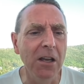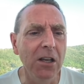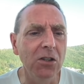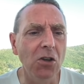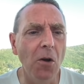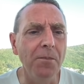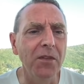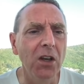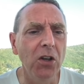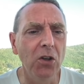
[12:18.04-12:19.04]
So,
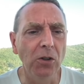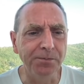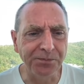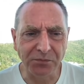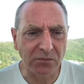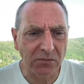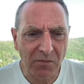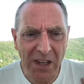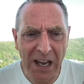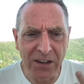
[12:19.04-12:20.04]

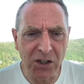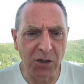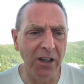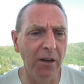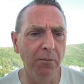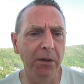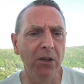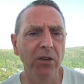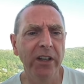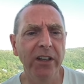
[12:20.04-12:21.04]
and this
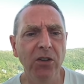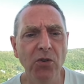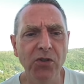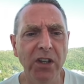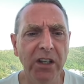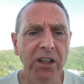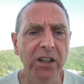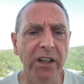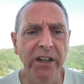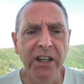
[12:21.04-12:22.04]
bill includes
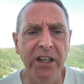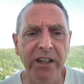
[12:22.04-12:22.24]
the,